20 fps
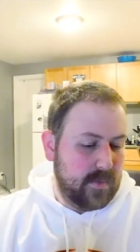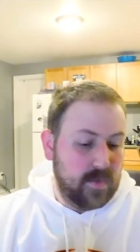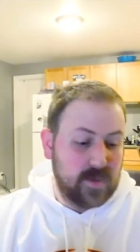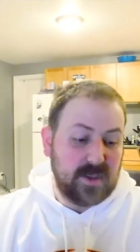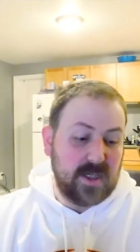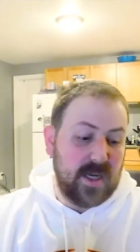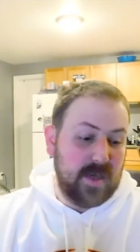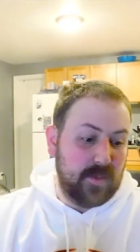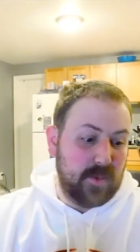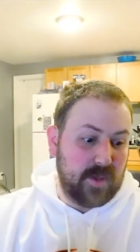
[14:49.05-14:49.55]

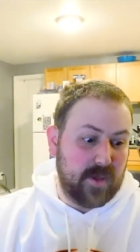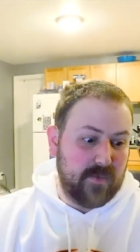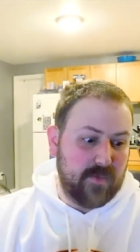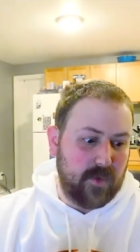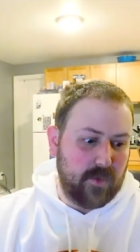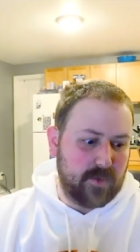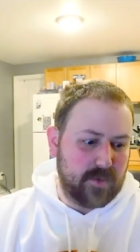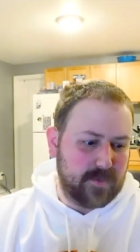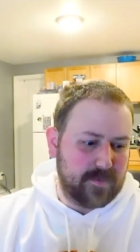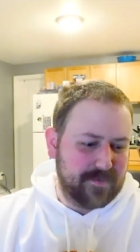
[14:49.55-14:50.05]
which I am looking
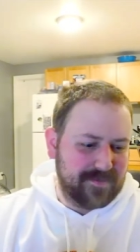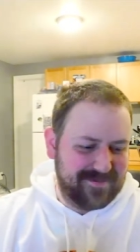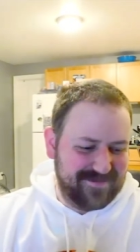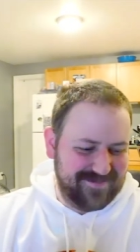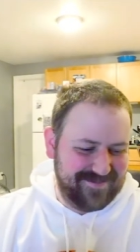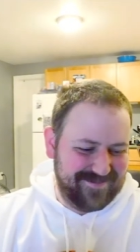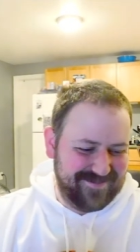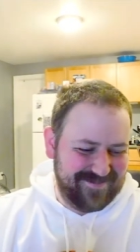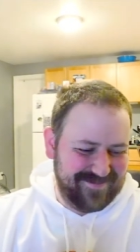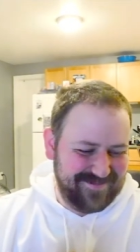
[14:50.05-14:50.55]
forward to
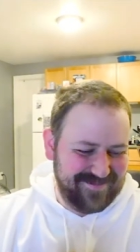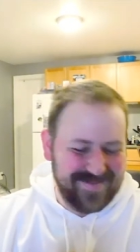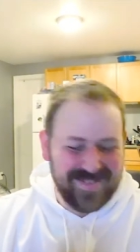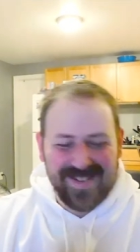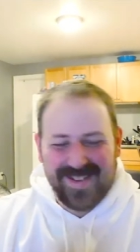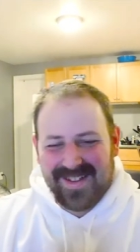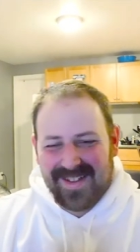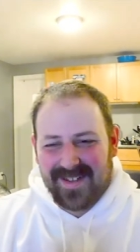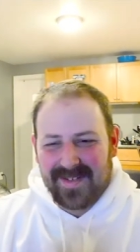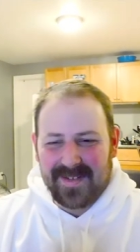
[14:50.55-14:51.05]

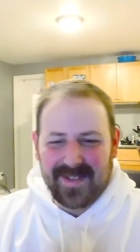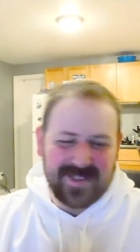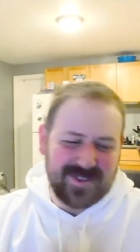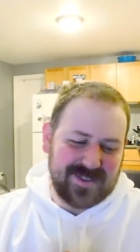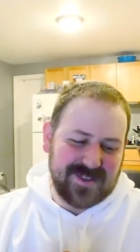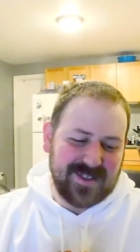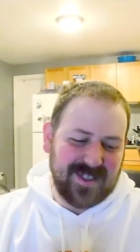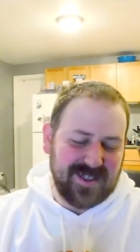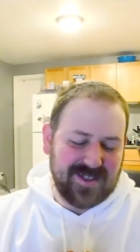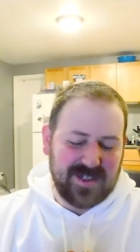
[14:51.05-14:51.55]

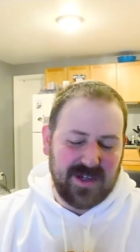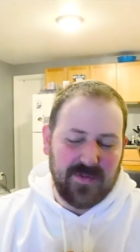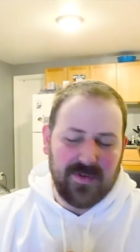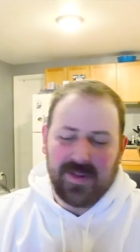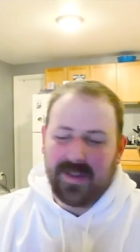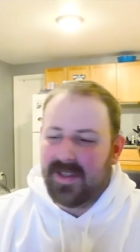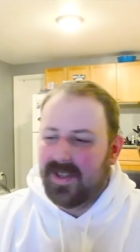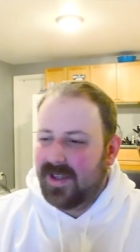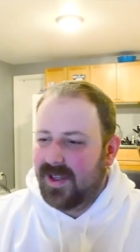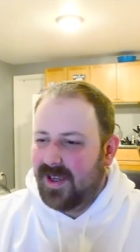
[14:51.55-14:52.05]
because it's
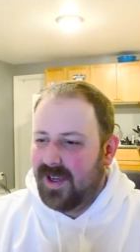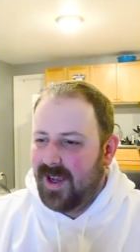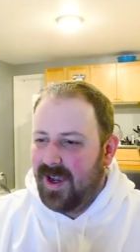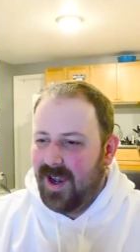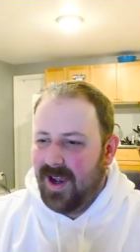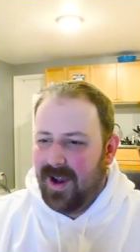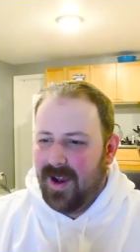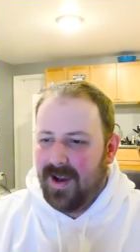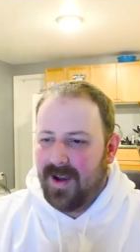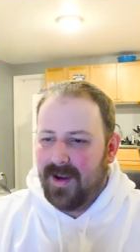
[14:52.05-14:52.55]
Thanksgiving.
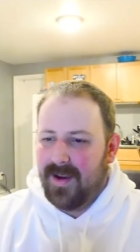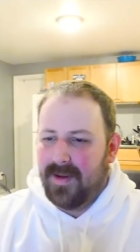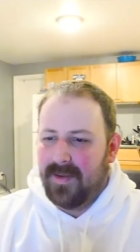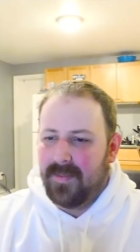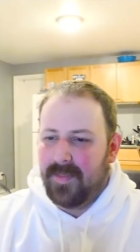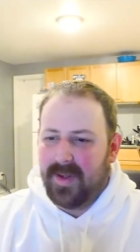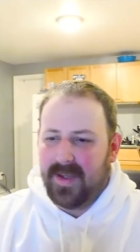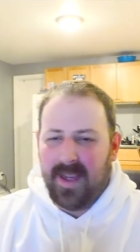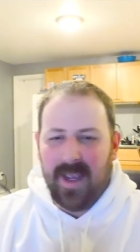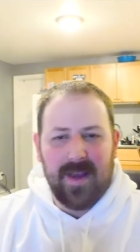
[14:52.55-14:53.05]

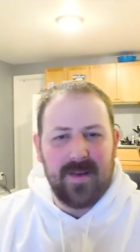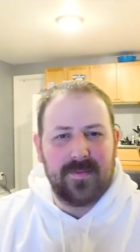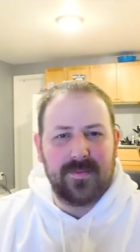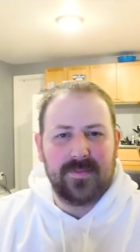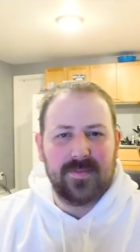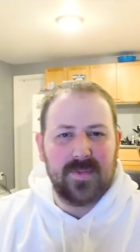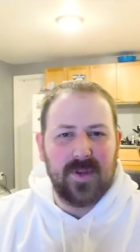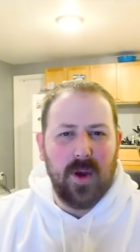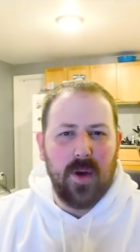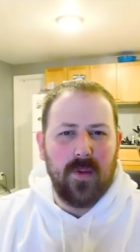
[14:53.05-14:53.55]
But yeah,
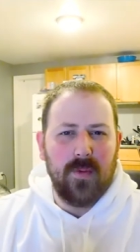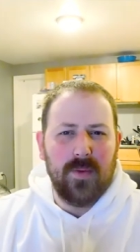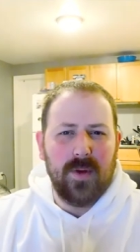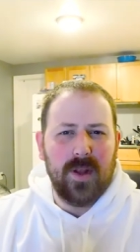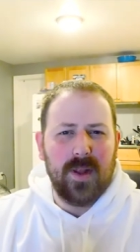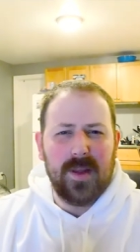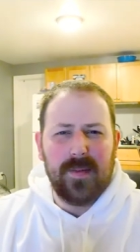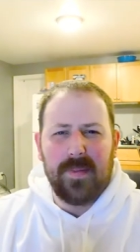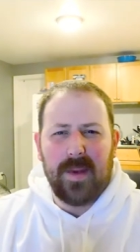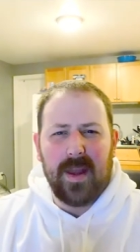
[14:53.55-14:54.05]
no
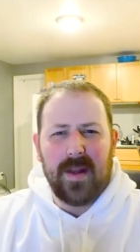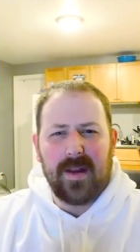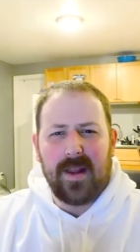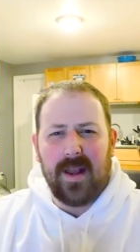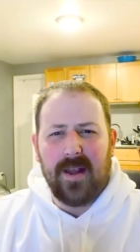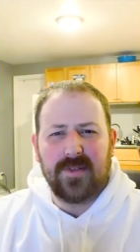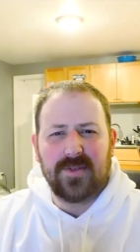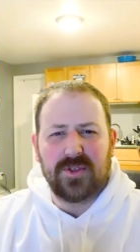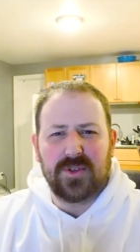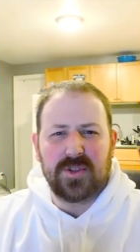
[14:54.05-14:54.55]
really bad
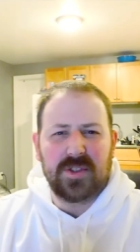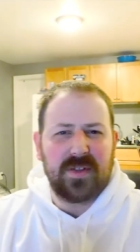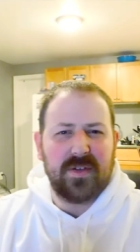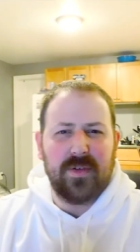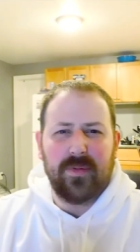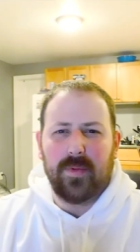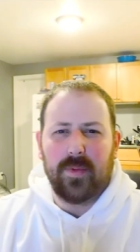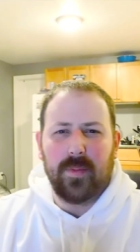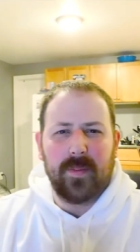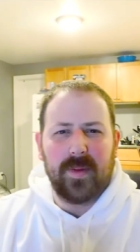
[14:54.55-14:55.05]
concerts. I've
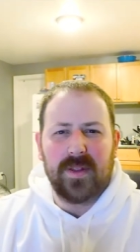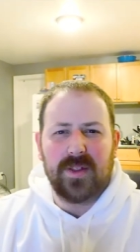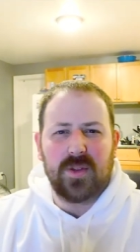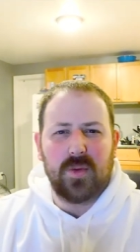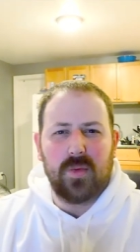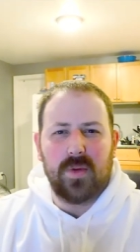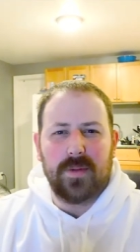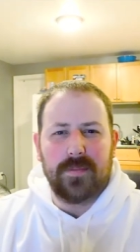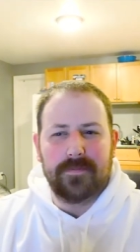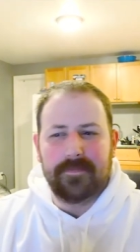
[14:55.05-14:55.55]
never been
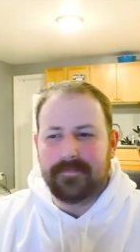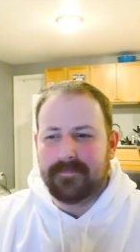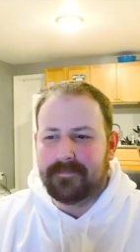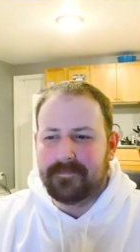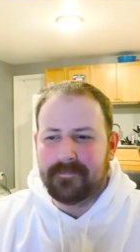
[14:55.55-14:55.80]
to one.